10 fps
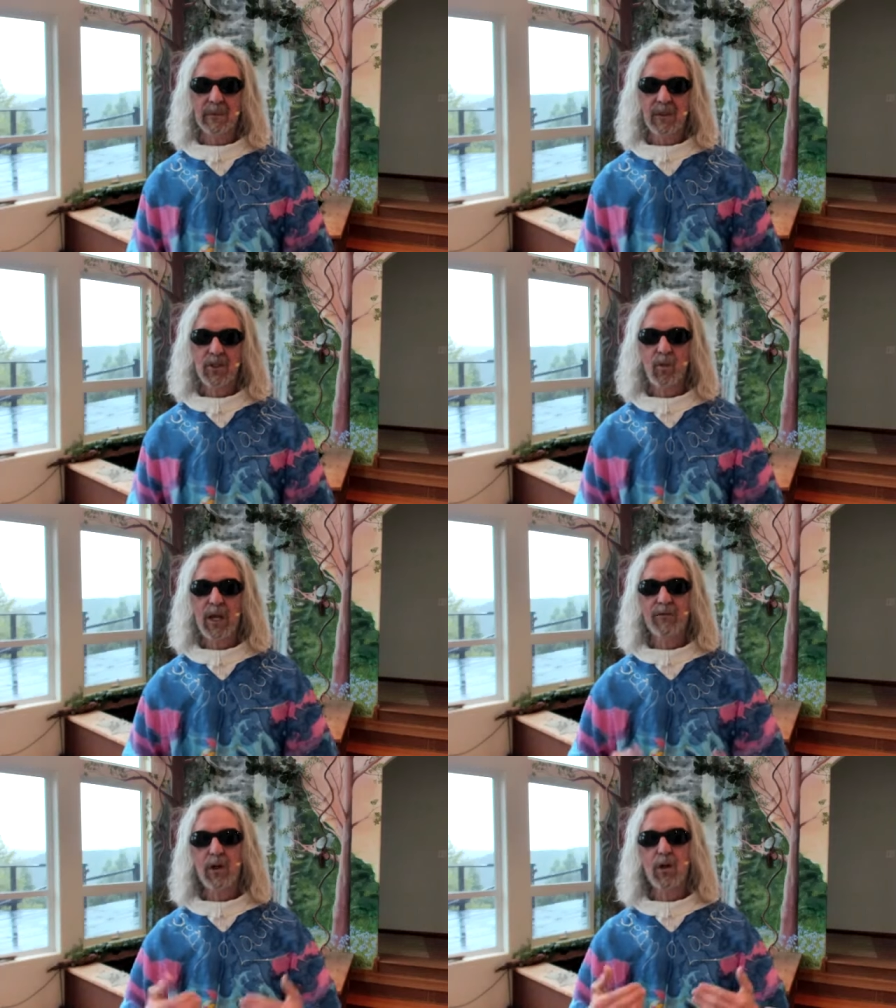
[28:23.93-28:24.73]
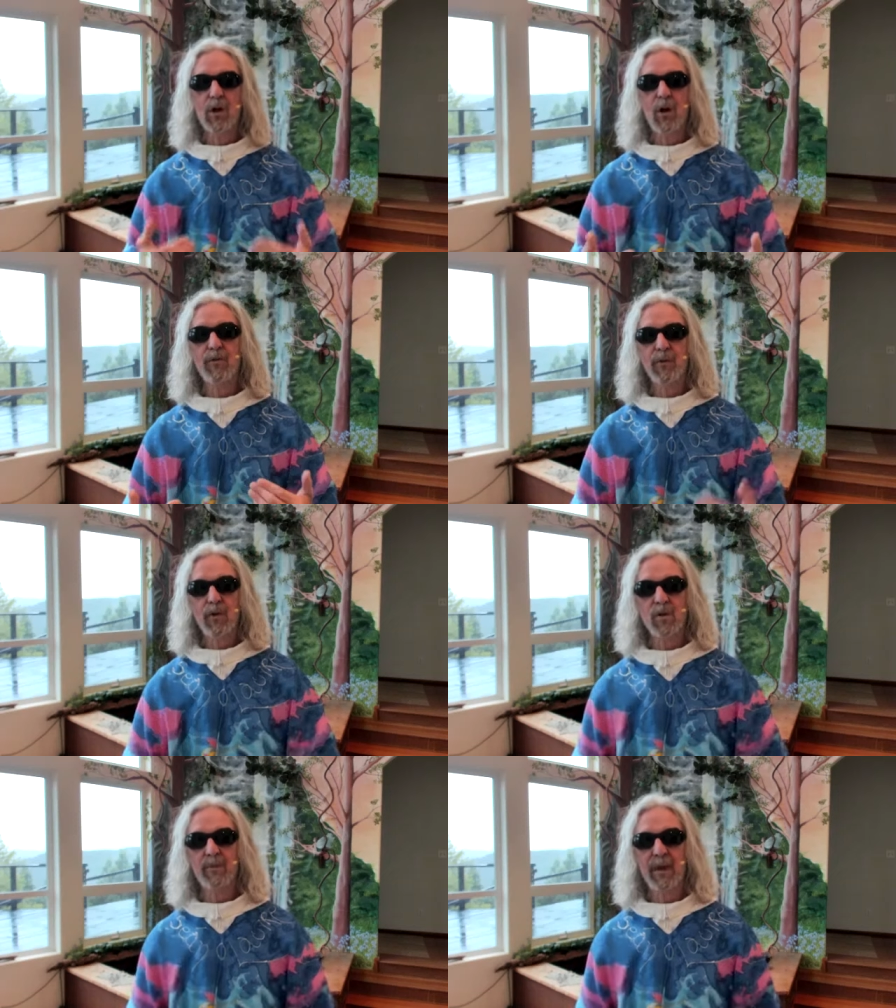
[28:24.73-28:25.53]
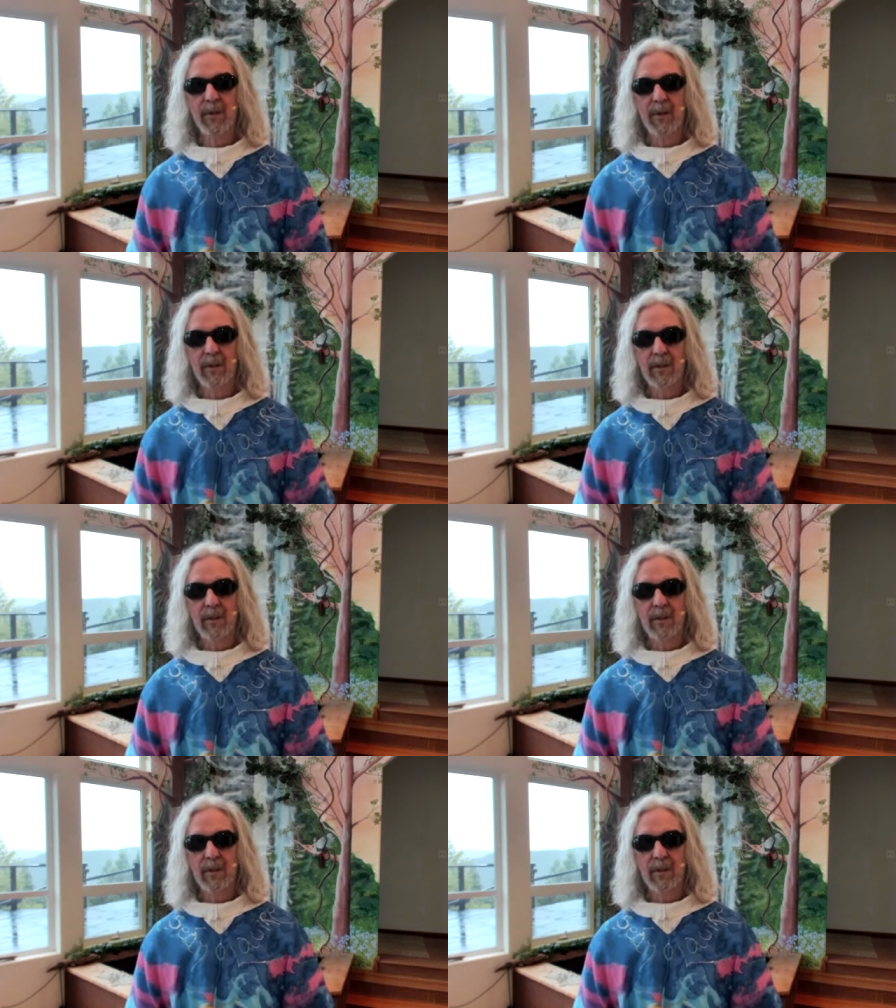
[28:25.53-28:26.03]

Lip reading: So we have to look out for those people,